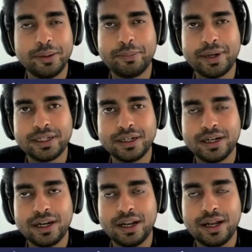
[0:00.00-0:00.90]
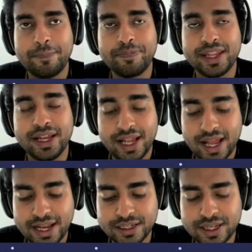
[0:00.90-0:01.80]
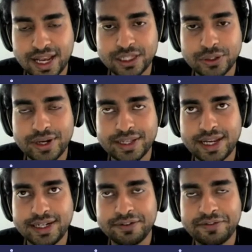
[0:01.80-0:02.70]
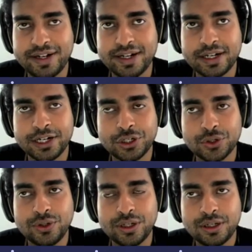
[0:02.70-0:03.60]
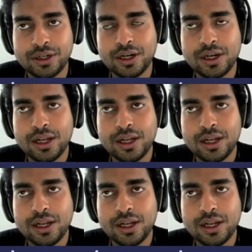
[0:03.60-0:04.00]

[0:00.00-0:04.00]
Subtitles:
but as soon as I define a controller,